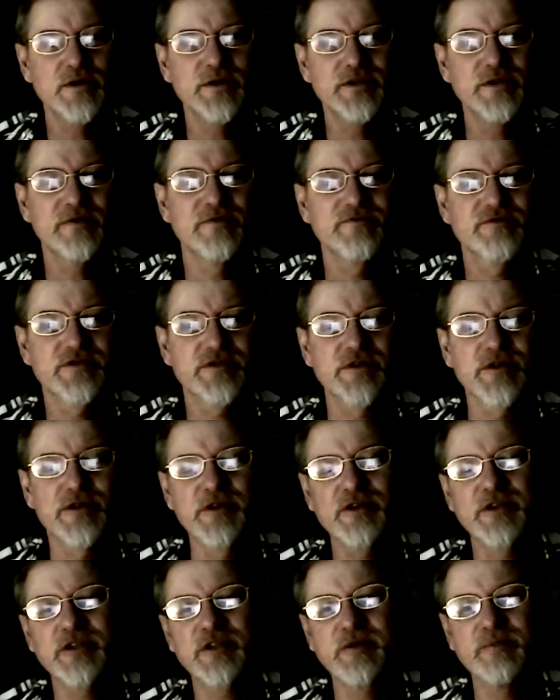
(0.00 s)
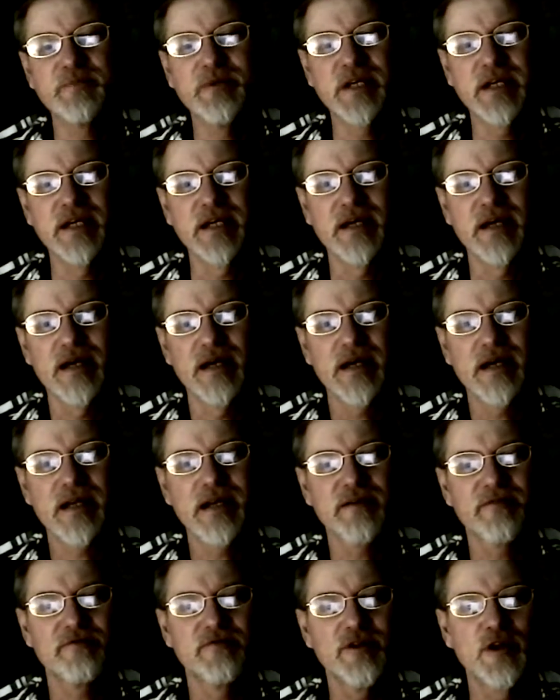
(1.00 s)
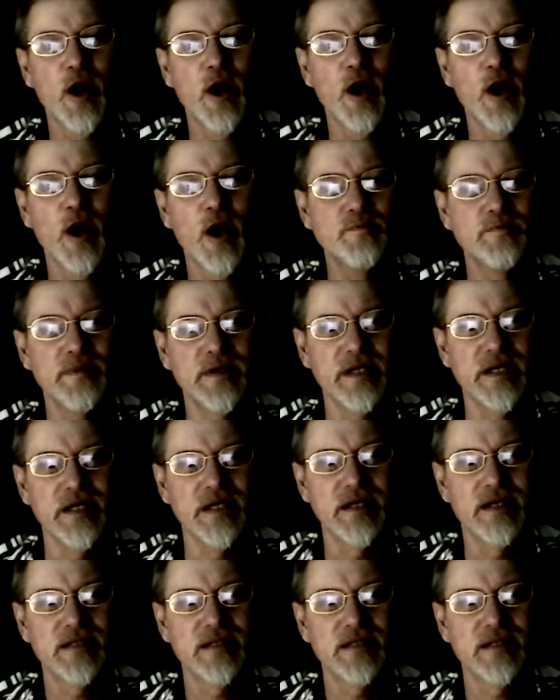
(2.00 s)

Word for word: Lord, you have searched me and have known me.